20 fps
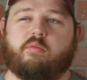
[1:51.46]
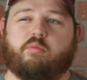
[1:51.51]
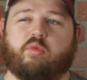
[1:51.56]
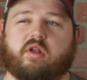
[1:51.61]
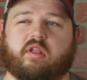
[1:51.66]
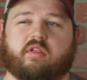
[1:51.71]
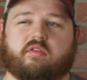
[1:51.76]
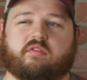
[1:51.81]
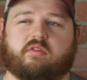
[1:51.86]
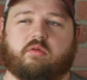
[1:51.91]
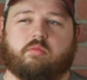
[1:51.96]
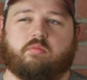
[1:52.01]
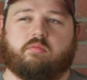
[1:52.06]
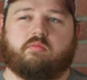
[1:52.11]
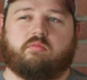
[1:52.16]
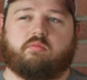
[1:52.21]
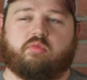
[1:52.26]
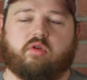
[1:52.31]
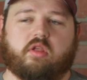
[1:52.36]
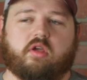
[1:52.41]
but it's a
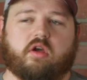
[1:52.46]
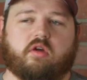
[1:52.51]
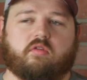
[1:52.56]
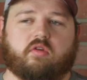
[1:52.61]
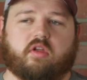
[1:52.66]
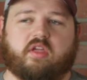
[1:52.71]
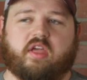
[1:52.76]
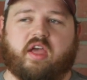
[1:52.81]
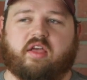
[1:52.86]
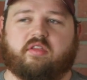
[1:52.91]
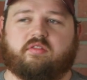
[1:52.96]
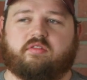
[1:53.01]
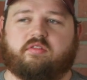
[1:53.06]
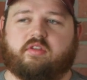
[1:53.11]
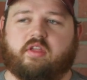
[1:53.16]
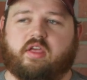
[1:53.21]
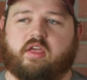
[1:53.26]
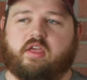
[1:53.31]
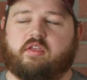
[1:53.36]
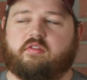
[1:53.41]
pretty overcast
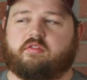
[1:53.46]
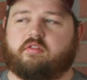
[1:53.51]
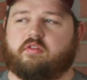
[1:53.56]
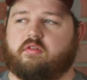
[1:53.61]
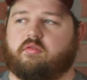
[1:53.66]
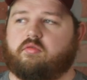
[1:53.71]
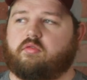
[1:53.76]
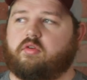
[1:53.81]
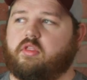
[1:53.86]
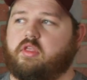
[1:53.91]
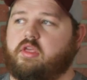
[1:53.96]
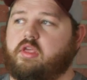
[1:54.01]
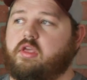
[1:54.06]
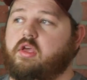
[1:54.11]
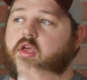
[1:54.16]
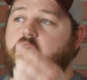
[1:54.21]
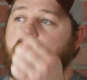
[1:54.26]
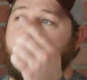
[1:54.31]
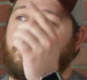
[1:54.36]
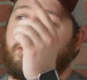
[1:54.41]
day, so really
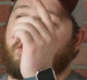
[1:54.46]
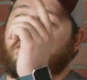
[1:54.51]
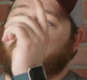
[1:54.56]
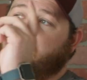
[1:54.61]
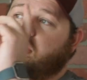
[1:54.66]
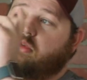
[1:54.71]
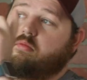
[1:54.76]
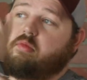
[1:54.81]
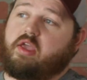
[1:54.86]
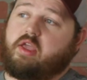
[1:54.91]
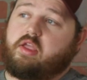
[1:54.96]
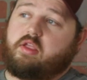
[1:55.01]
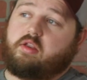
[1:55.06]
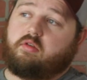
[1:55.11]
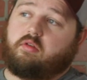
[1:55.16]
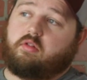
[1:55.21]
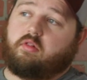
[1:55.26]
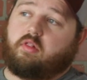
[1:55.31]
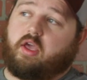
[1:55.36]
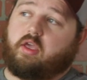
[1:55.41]
the
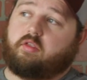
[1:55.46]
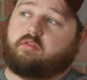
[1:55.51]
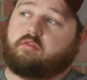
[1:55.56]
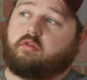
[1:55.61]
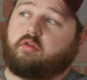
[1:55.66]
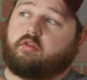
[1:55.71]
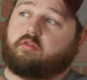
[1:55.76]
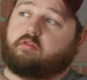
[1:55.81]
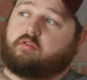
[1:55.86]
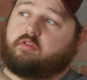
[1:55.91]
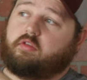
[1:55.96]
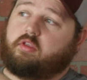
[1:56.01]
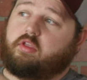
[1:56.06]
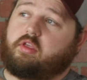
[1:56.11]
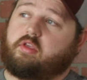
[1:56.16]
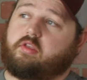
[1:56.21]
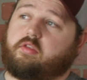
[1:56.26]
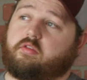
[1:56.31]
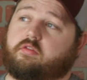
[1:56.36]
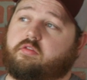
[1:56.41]
main light source
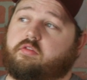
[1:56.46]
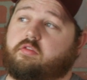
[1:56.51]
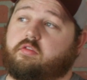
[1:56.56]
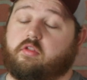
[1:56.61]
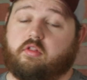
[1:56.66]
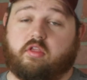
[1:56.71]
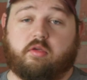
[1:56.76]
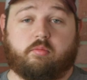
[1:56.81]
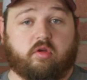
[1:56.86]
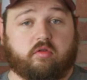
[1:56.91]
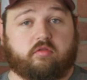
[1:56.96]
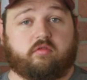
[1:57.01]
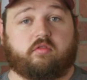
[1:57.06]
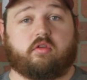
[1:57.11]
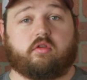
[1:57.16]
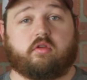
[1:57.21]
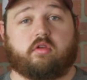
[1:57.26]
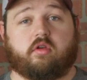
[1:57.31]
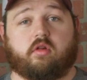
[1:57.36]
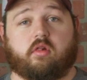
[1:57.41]
is the
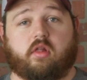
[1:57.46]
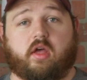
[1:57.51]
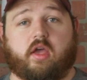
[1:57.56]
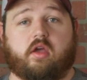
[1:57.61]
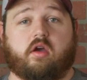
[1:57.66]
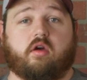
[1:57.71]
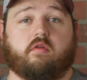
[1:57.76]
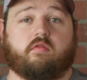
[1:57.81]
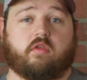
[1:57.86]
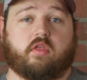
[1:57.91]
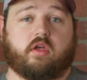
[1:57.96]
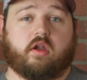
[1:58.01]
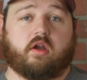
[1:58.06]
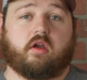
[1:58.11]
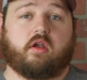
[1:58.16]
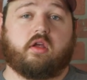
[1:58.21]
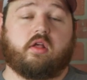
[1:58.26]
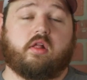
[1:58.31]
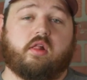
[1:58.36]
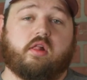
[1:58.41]
LimoStudio light over
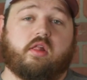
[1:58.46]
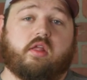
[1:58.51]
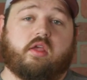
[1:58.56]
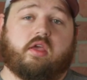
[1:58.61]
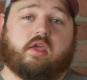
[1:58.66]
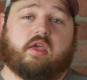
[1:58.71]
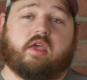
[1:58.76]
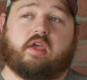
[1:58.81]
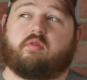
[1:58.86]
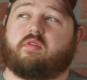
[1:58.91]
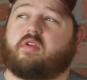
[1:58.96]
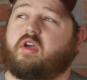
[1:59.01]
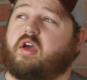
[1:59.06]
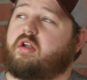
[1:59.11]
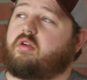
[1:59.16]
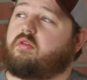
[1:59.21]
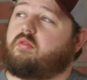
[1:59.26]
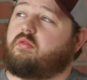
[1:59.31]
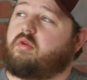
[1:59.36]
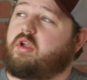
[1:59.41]
there, and we
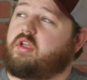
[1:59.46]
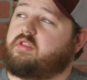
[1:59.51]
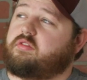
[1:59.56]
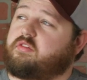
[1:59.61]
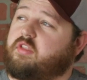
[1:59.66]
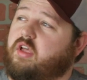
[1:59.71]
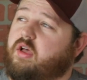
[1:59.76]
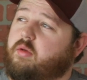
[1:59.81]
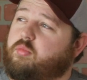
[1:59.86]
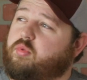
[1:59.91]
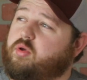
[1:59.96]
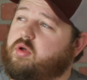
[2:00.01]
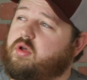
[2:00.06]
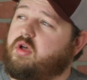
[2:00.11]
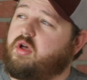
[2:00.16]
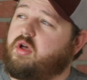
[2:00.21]
got it raised up